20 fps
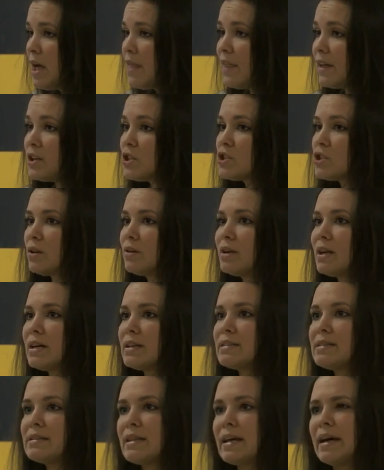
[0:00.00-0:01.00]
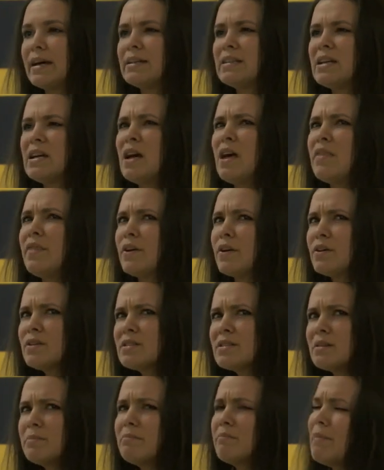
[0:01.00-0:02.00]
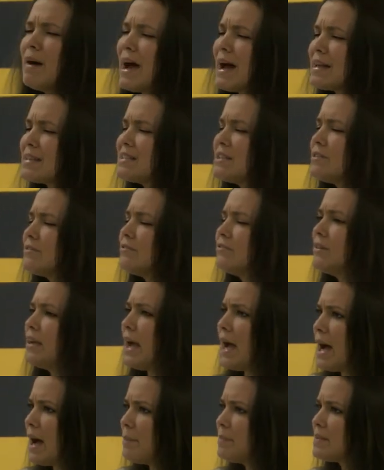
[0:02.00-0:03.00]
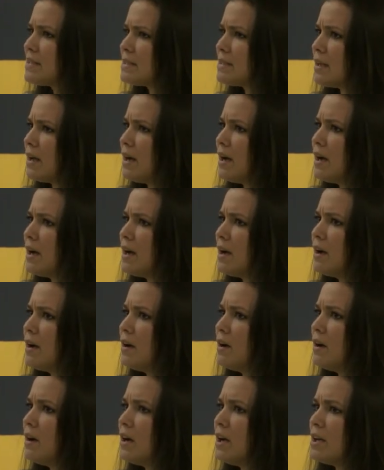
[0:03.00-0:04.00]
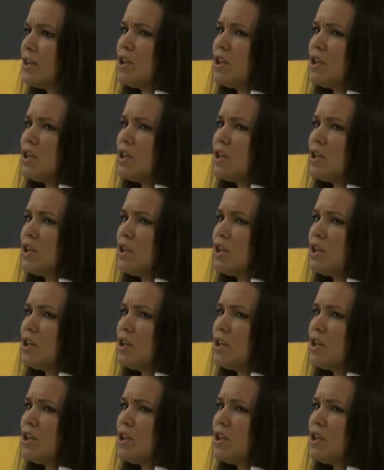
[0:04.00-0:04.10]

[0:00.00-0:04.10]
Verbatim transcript: that showed us that there are some massive gaps, uh,